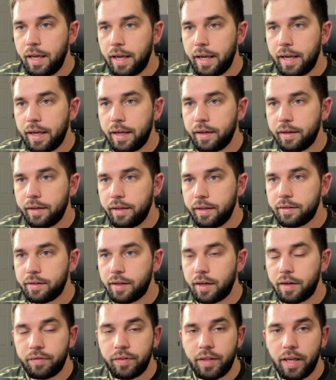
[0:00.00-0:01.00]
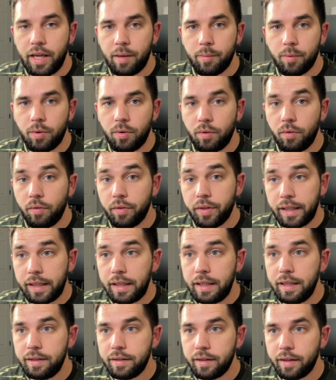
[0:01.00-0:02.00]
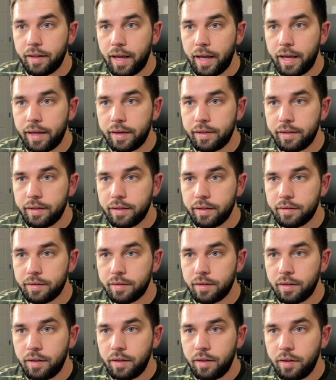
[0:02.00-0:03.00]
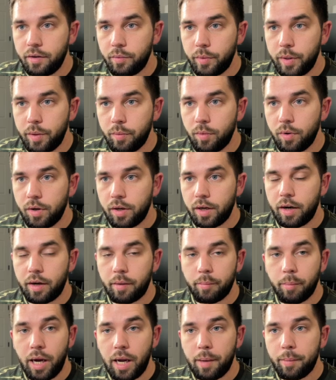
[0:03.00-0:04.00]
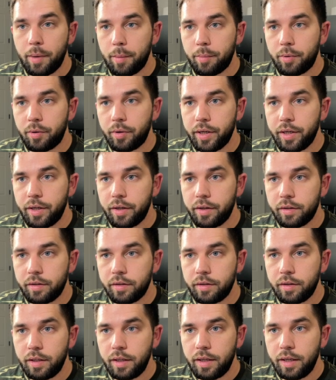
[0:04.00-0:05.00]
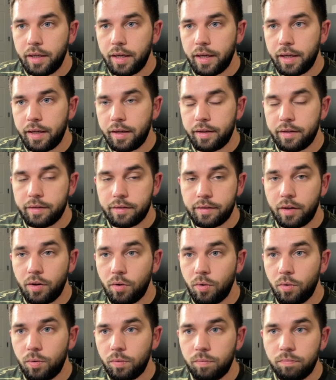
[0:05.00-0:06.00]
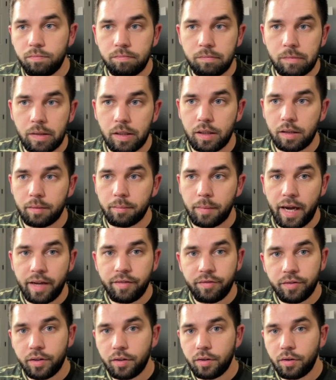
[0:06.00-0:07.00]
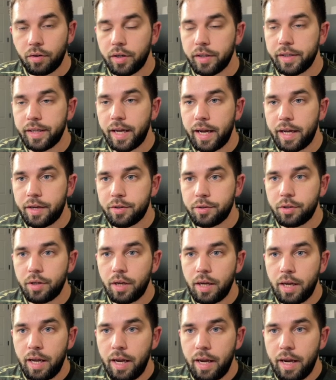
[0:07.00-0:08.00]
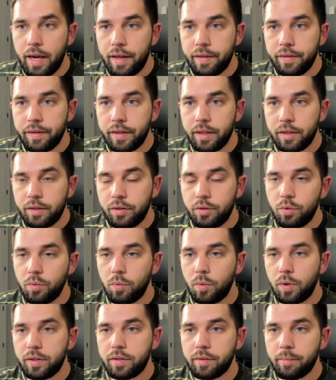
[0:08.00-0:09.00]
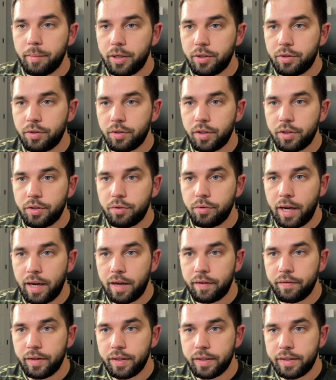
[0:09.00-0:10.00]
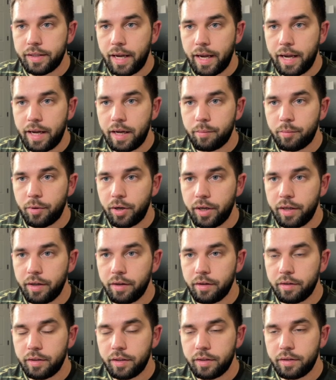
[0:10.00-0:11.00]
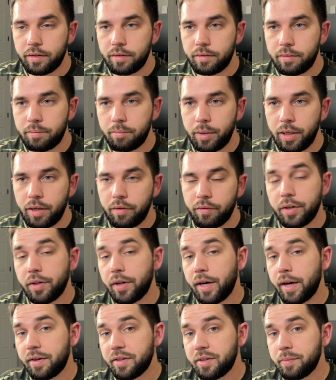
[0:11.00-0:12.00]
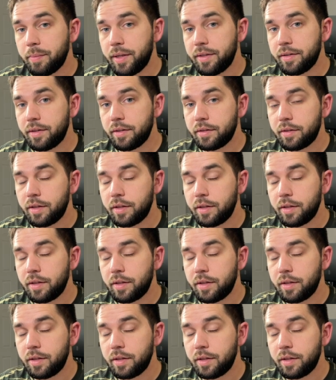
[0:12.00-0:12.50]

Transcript: And inside of YAML, the key to that is we want our pipe operator, a single hyphen or a dash, and then you want to make sure that you have a tab right here. It's being rendered out of spaces.